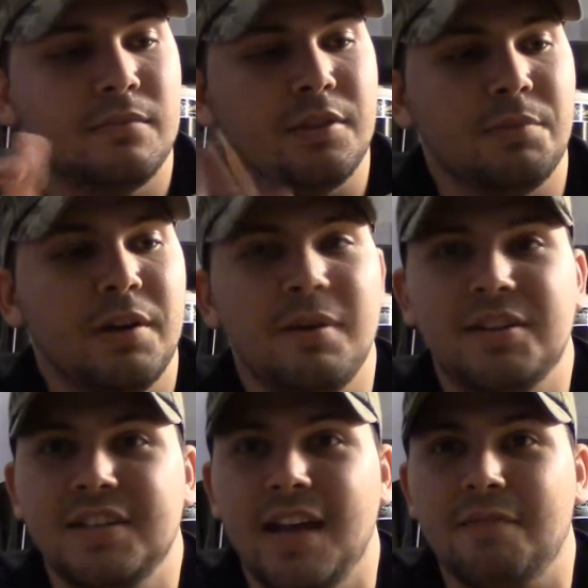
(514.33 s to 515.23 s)
you're pretty much
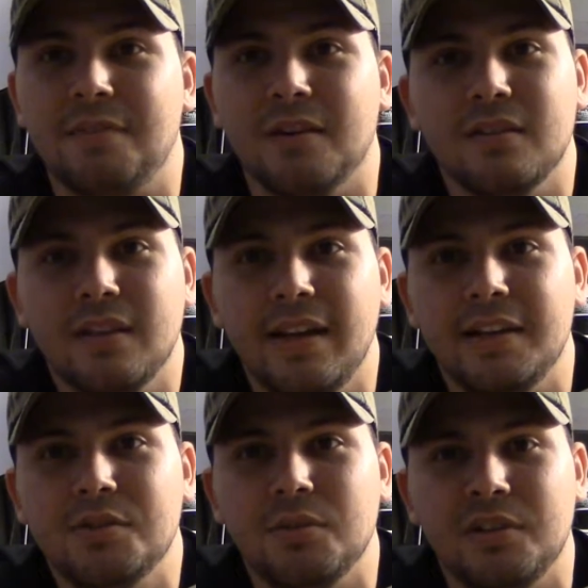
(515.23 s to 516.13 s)
set for any
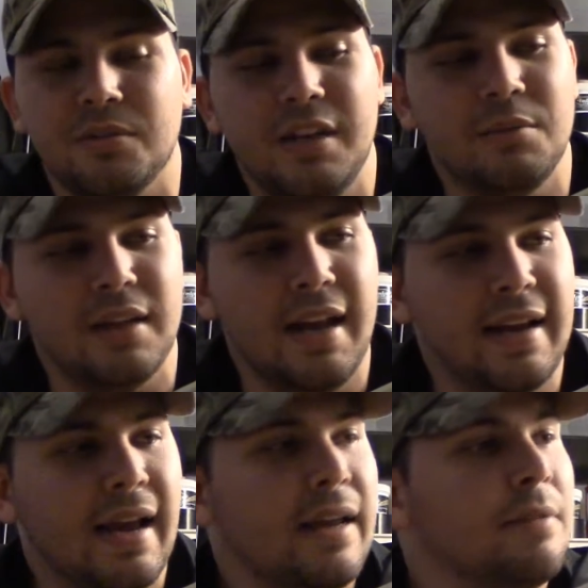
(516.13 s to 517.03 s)
tool that you'll need with an
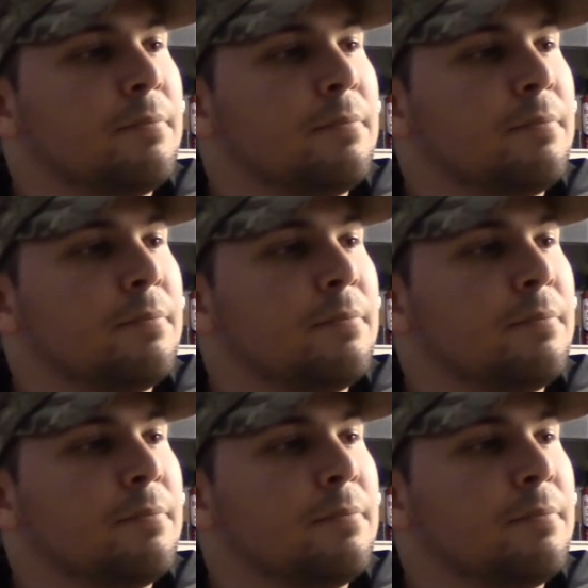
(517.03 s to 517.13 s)
AK.